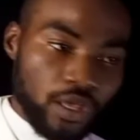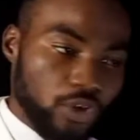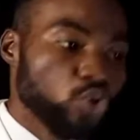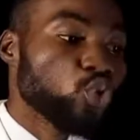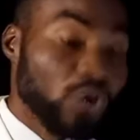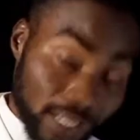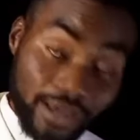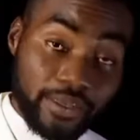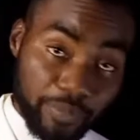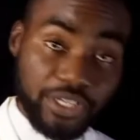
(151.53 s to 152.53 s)
you will
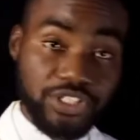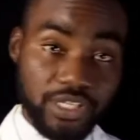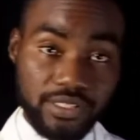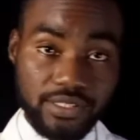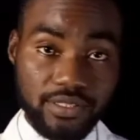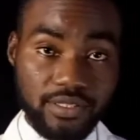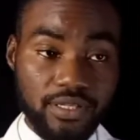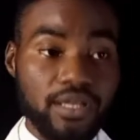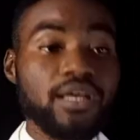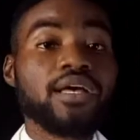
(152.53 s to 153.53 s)
clerk a patient,
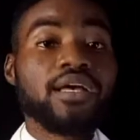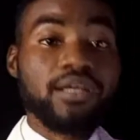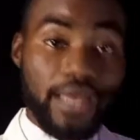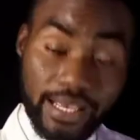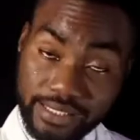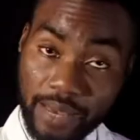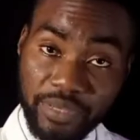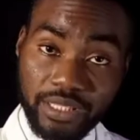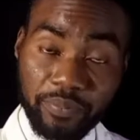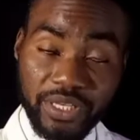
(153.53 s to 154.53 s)

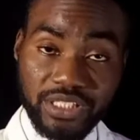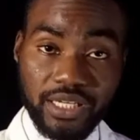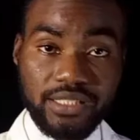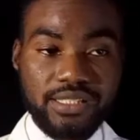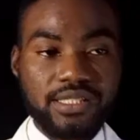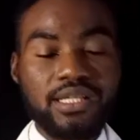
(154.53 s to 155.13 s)
examine the patient,